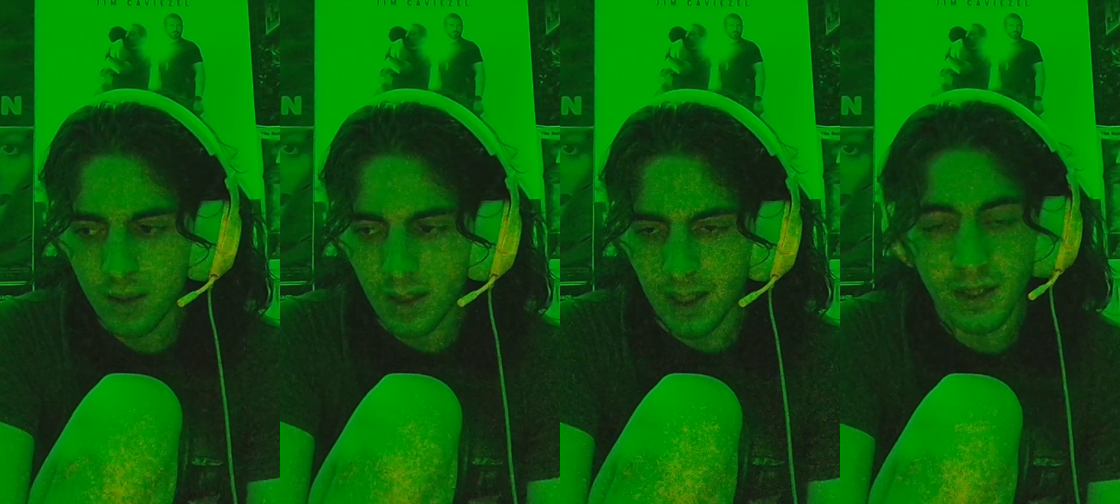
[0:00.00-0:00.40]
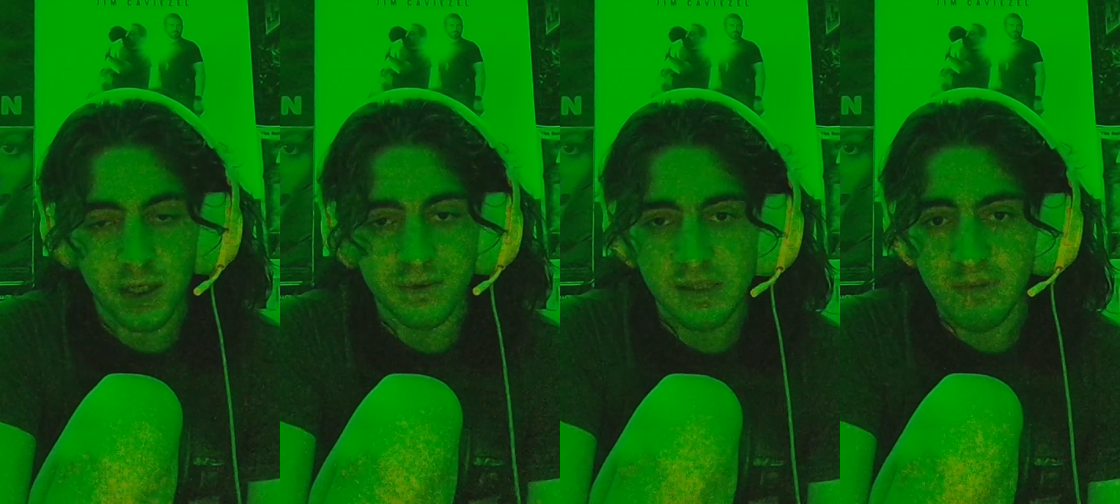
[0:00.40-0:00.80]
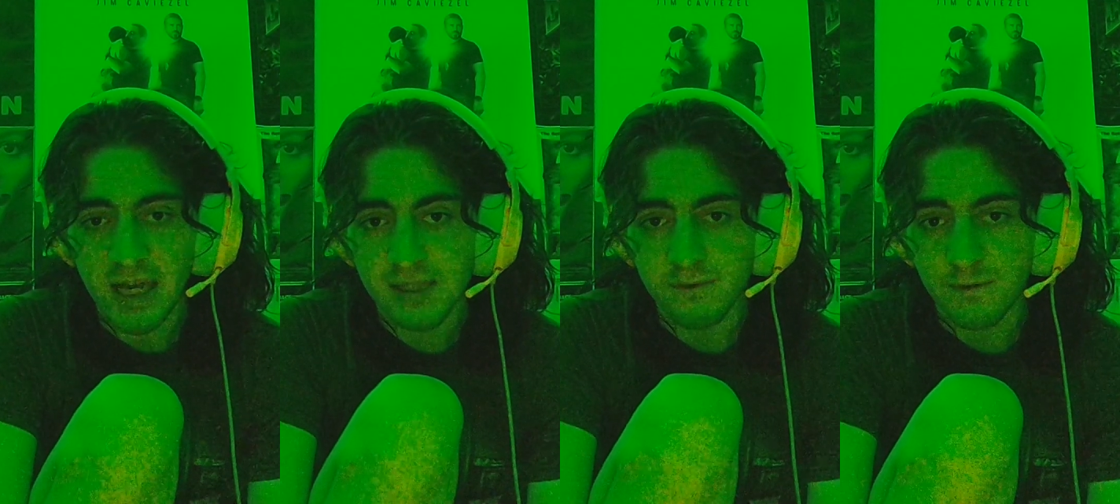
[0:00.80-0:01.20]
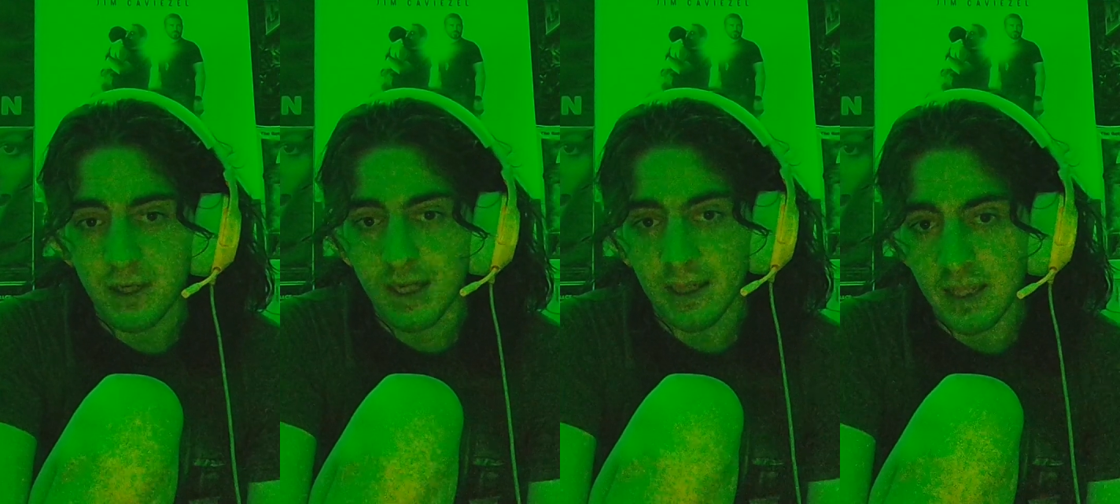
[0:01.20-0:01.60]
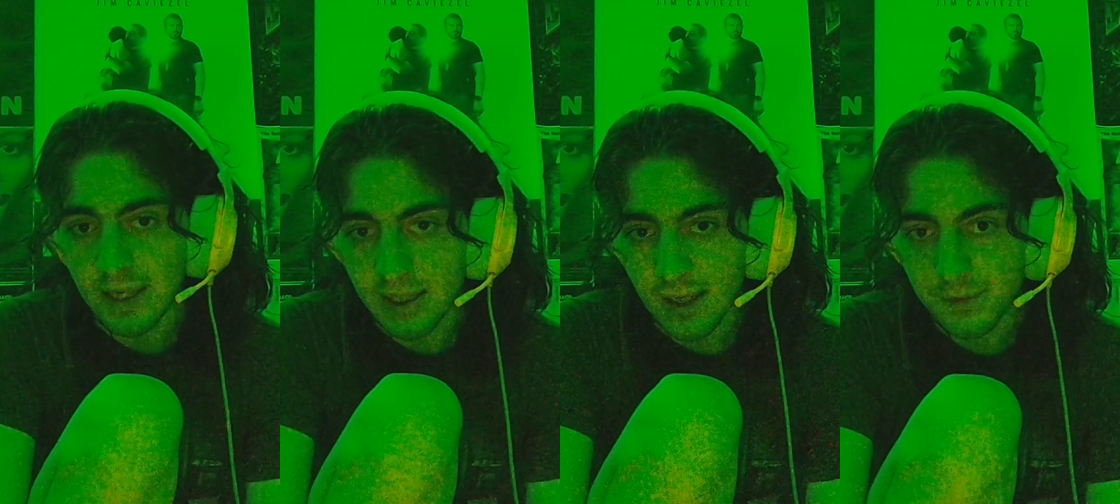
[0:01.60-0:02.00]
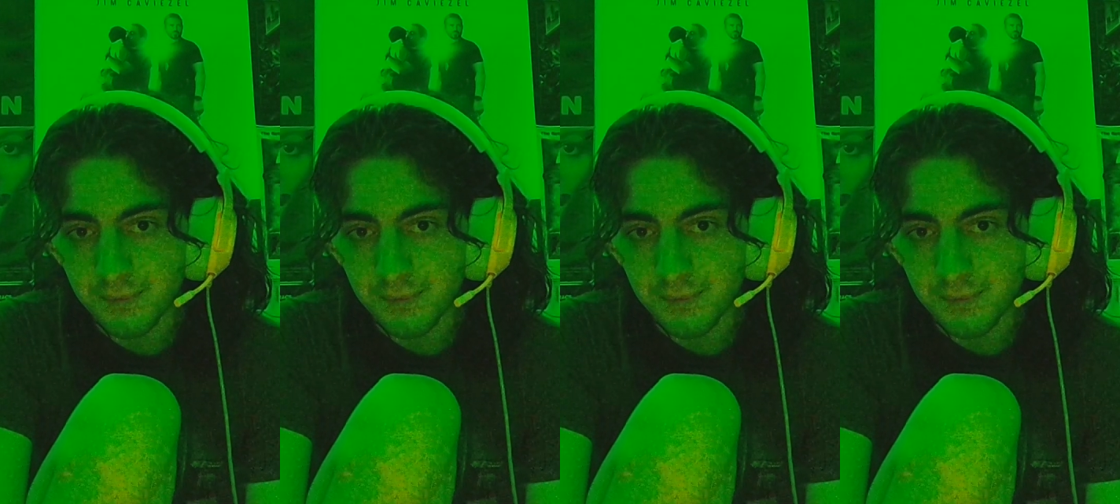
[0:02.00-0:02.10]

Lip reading: I thought it was a massive fucking letdown.